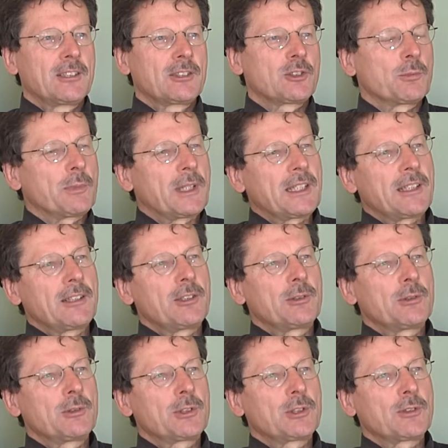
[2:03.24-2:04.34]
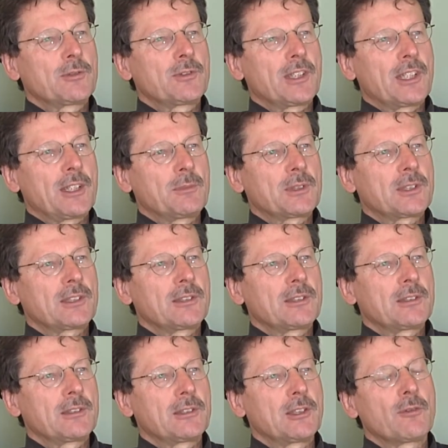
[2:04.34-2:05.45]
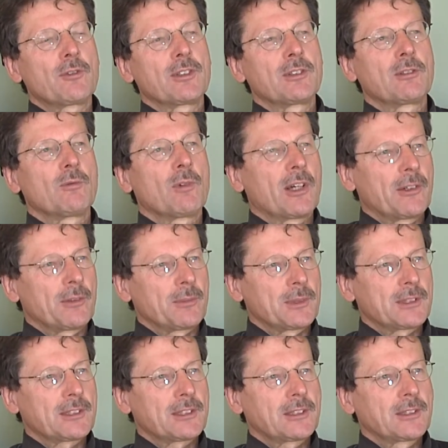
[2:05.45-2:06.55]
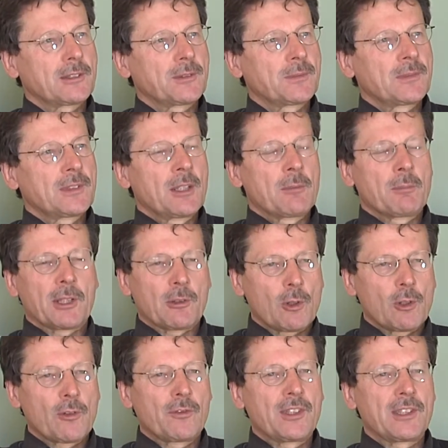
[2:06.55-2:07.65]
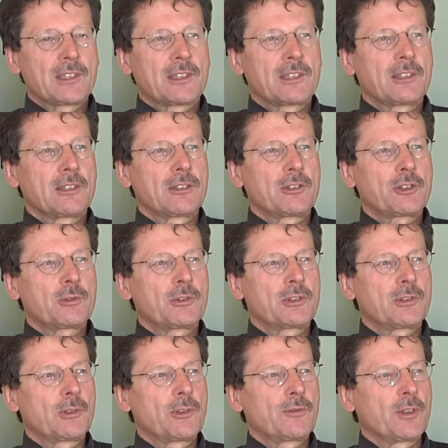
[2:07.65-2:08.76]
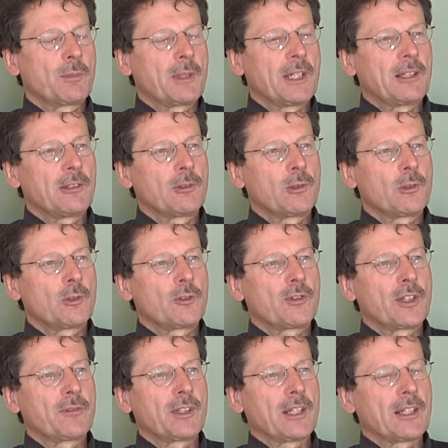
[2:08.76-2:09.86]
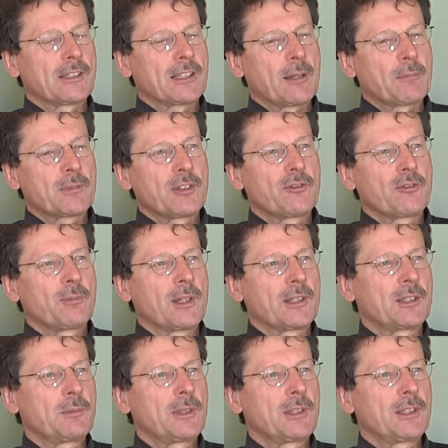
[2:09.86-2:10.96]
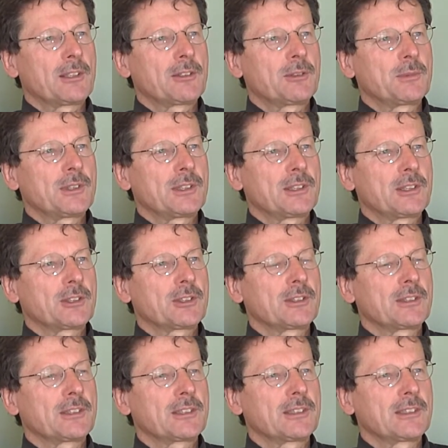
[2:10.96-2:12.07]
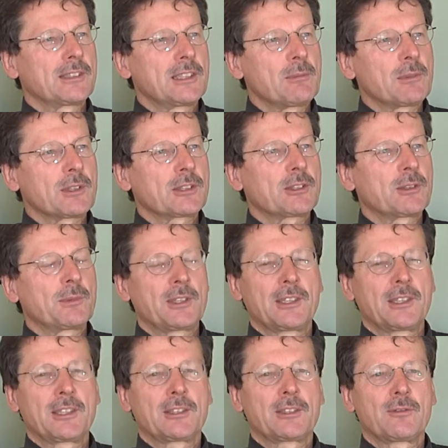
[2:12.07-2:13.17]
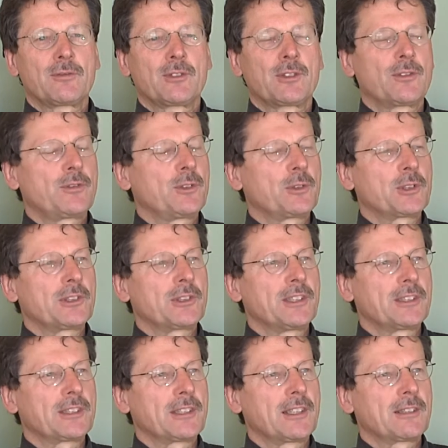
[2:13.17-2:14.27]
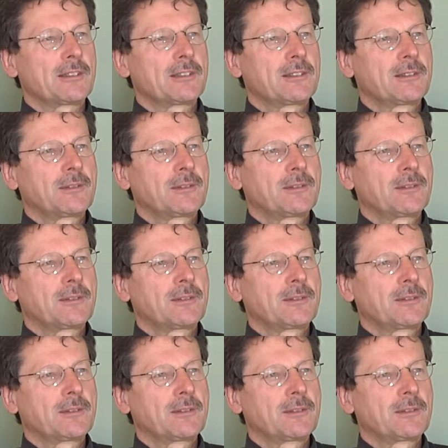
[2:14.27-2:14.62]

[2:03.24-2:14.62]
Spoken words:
So making use of games in different environments. But all of this should serve the main goal of having adaptive multimedia communications and seamless communication for the future internet.